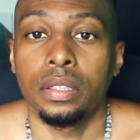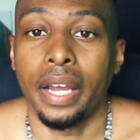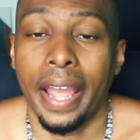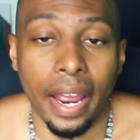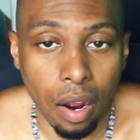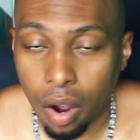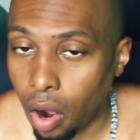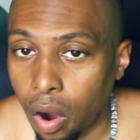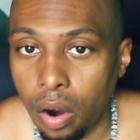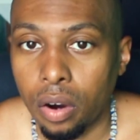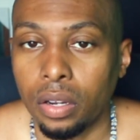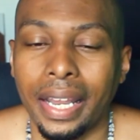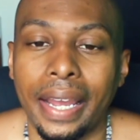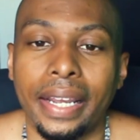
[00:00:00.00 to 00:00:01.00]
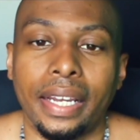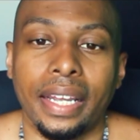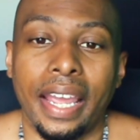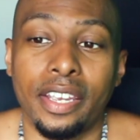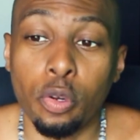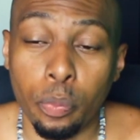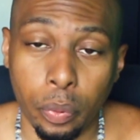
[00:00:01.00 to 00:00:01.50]
at all, like,
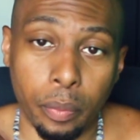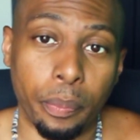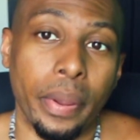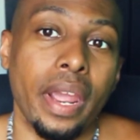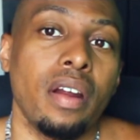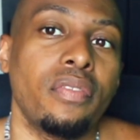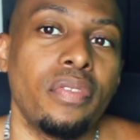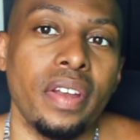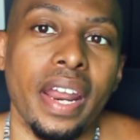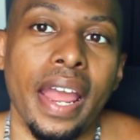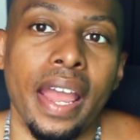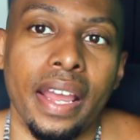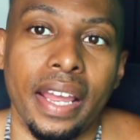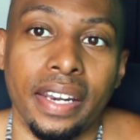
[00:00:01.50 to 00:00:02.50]
and you prepare for that,